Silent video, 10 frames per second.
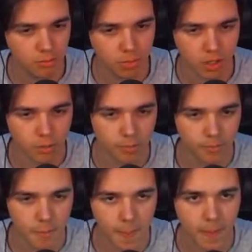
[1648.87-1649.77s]
Boom.
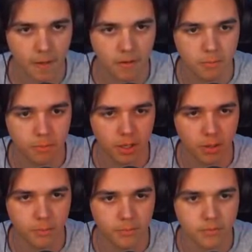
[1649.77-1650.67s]

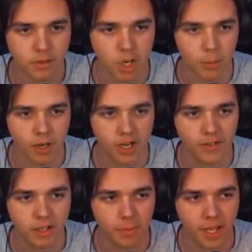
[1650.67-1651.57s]
Boom. Oh, we're not
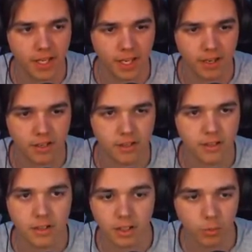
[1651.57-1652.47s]
even gonna make it.
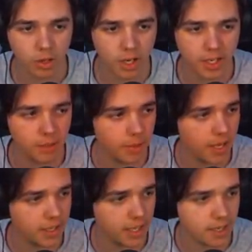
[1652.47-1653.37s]
We're not gonna
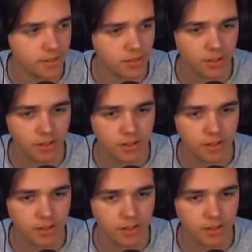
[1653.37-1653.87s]
make it.